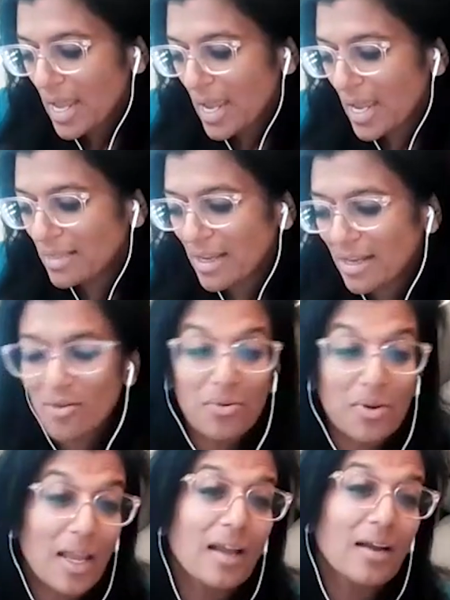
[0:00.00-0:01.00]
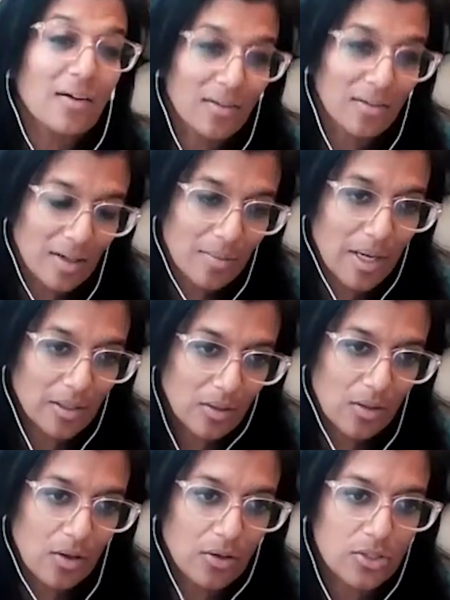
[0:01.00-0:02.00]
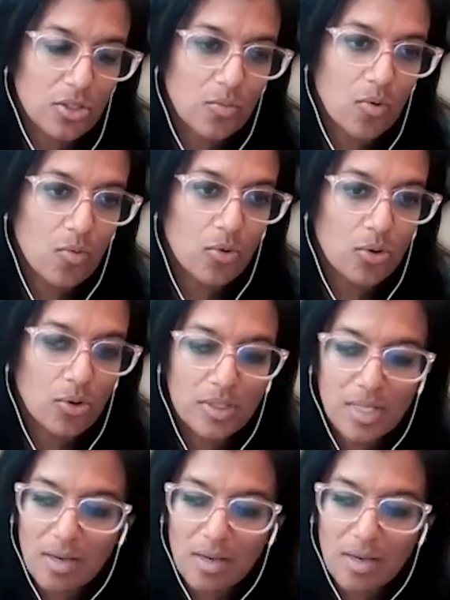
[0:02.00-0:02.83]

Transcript: and they don't care about the long-term rewards.